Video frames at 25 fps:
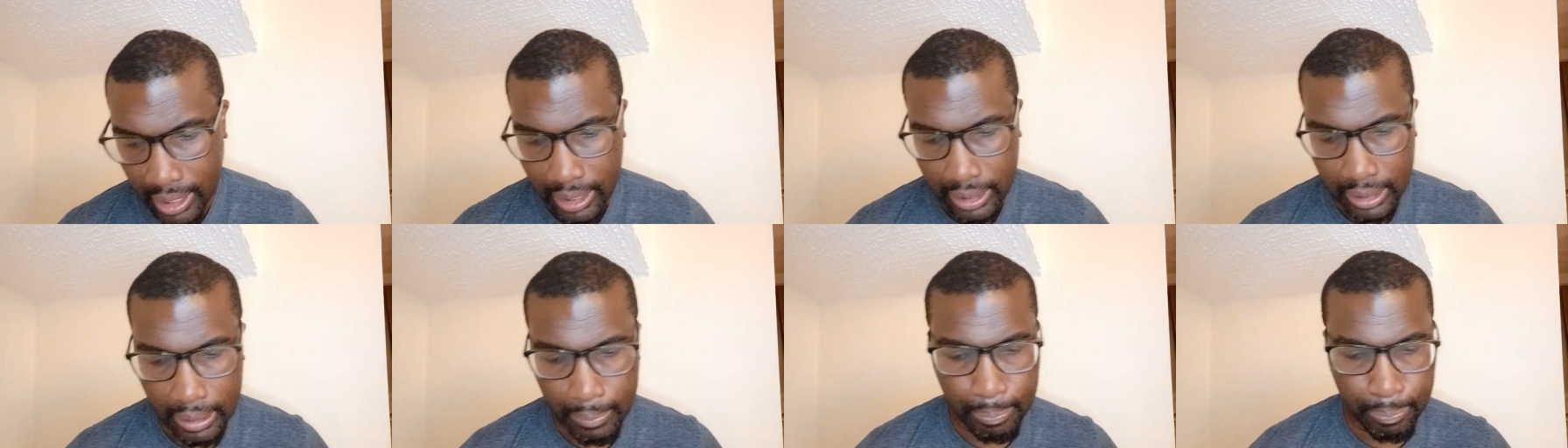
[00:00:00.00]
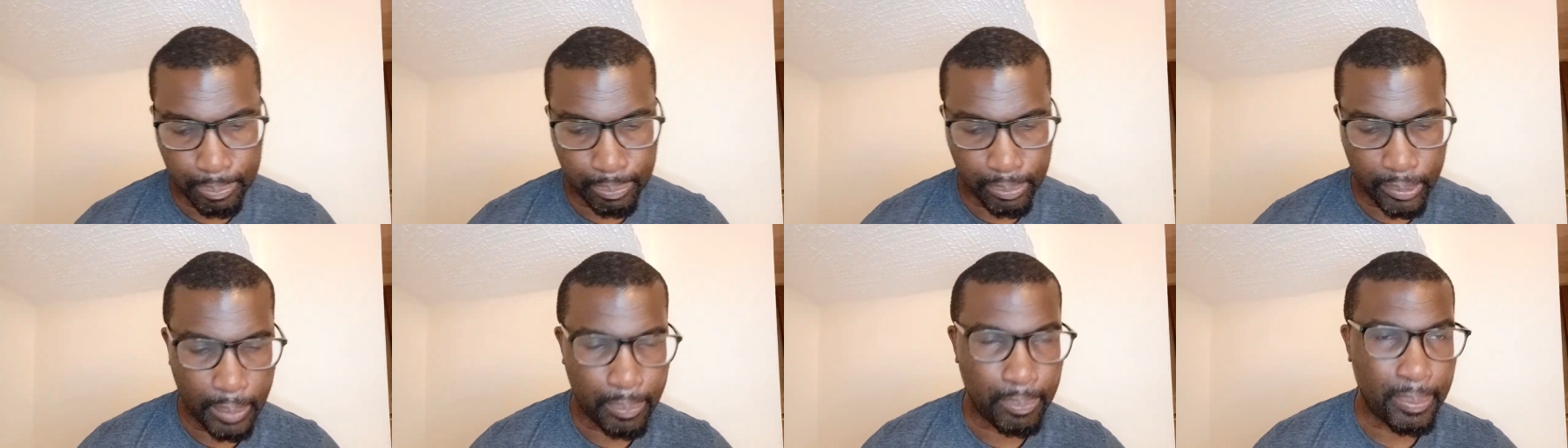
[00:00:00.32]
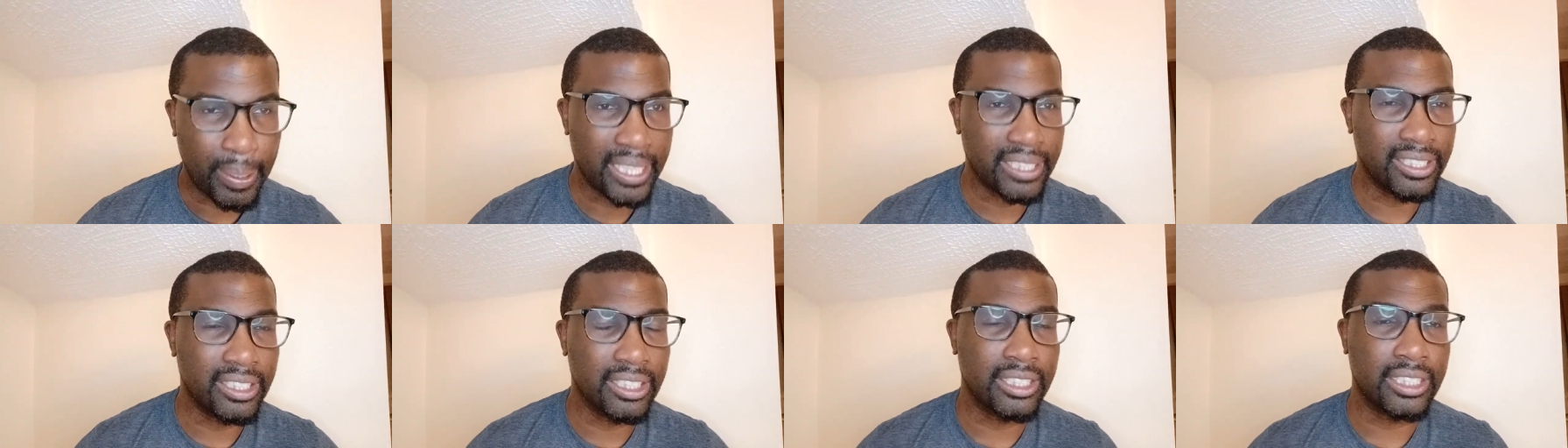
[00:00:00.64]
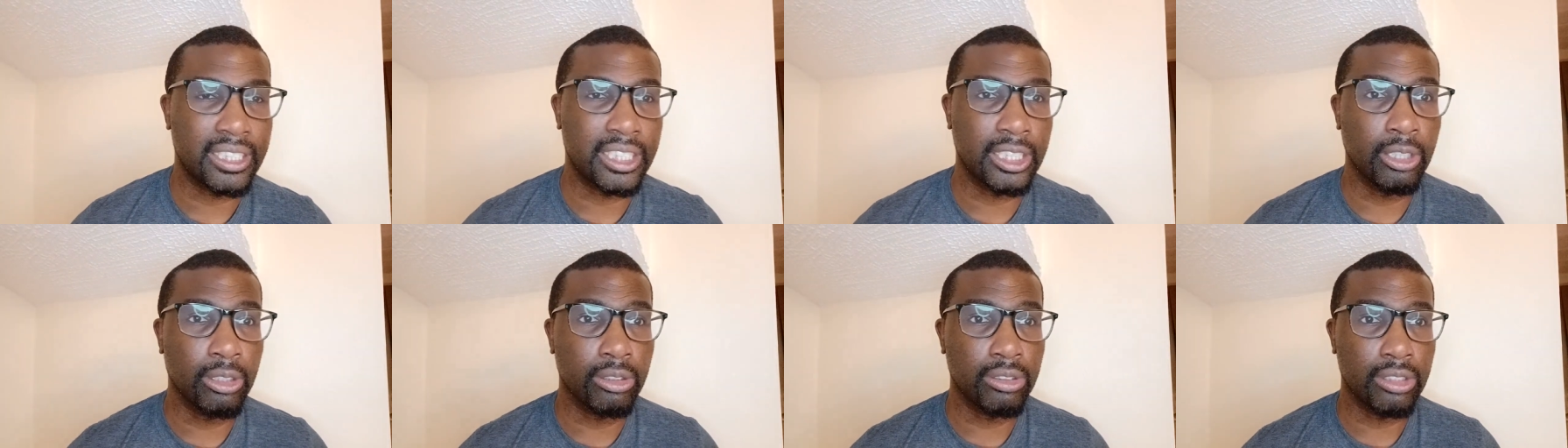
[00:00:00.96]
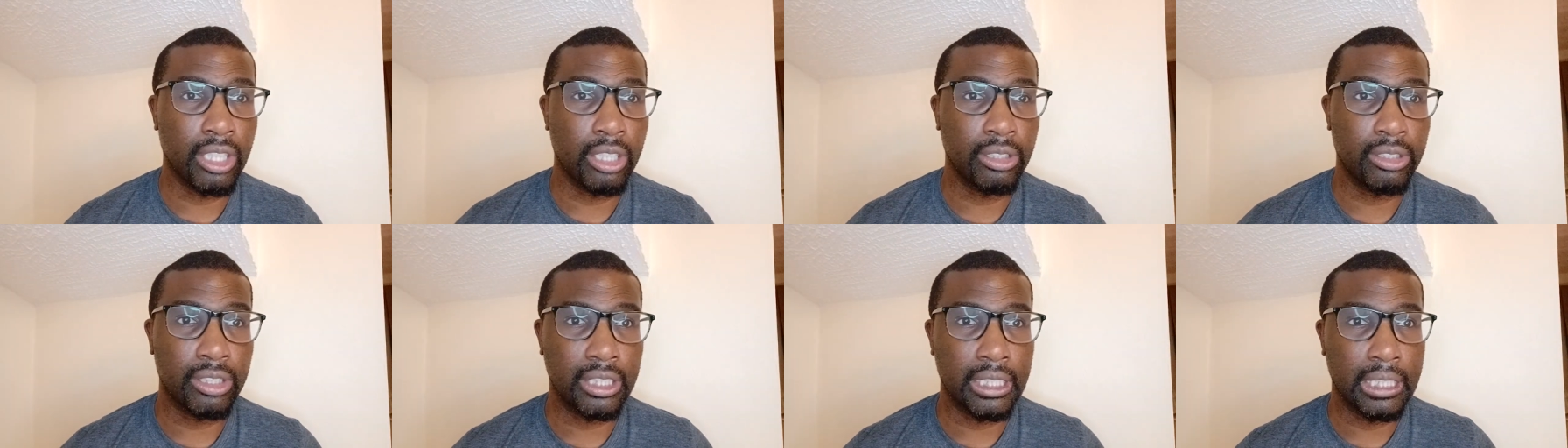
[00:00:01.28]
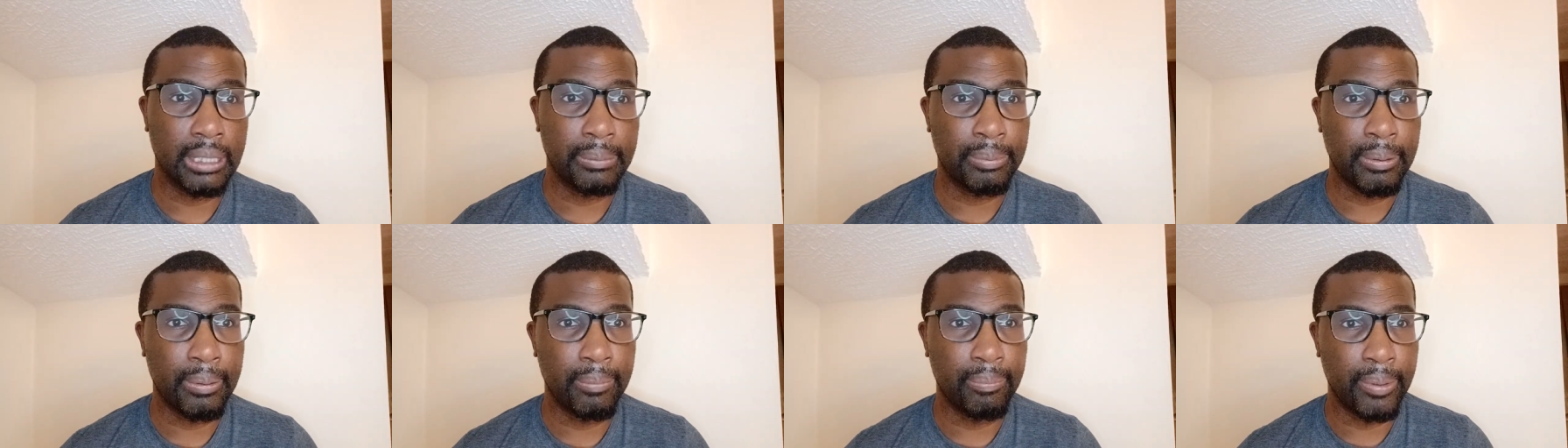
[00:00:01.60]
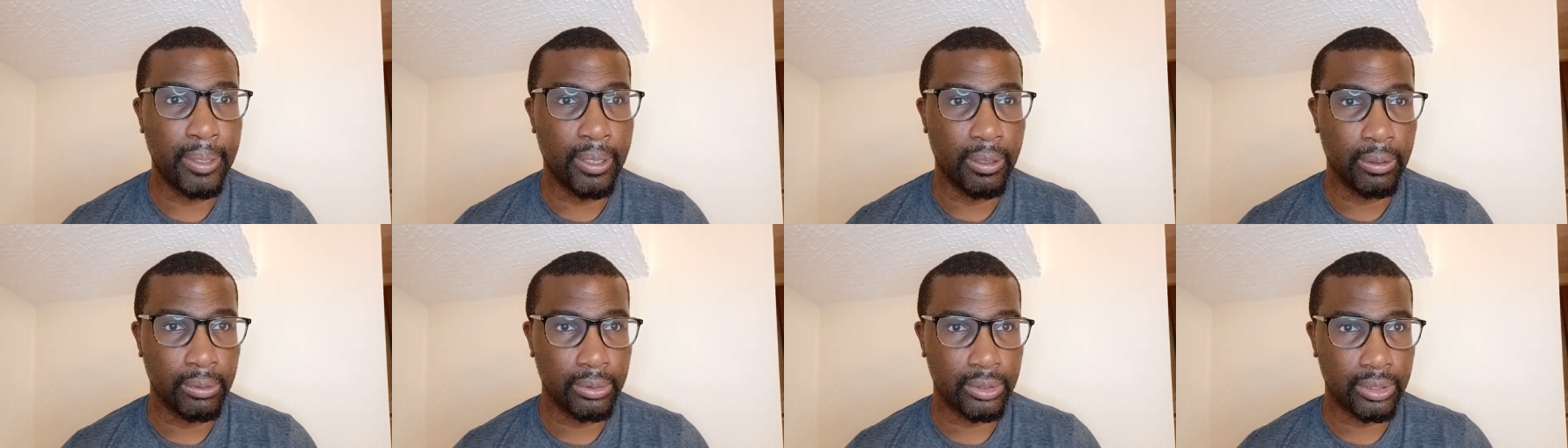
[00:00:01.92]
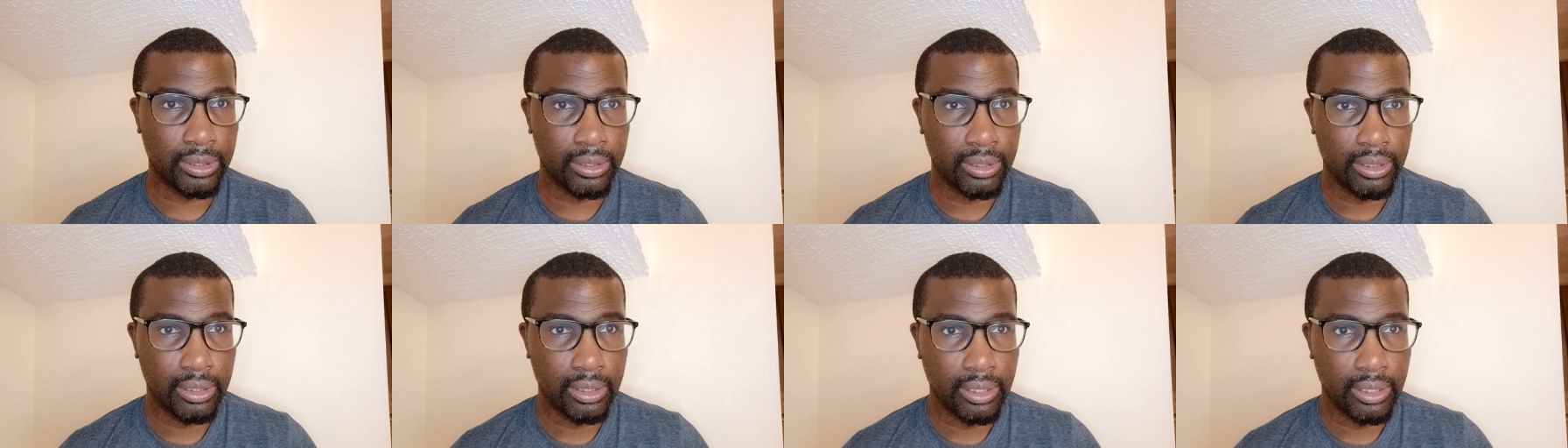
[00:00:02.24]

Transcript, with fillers: the dependency on those sleeping pills